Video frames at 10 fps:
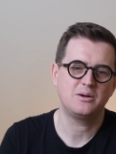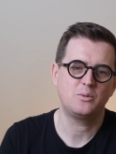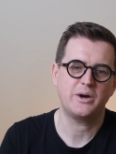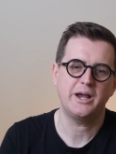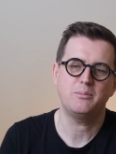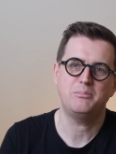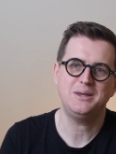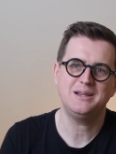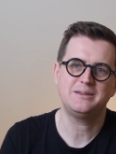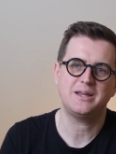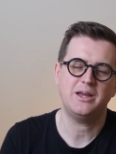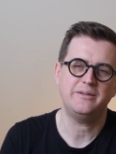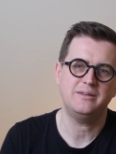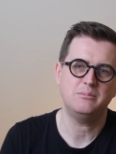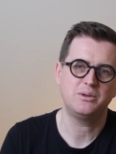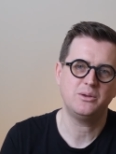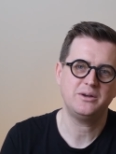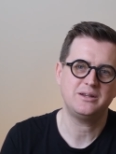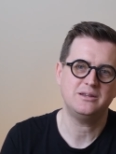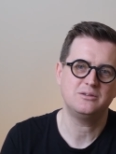where I built and
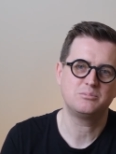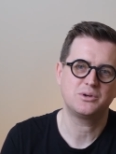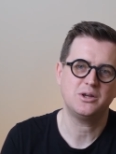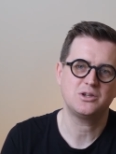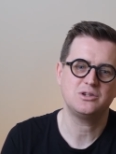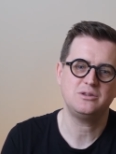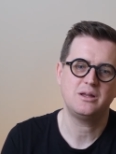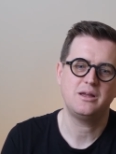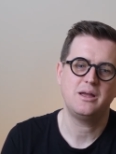deployed into production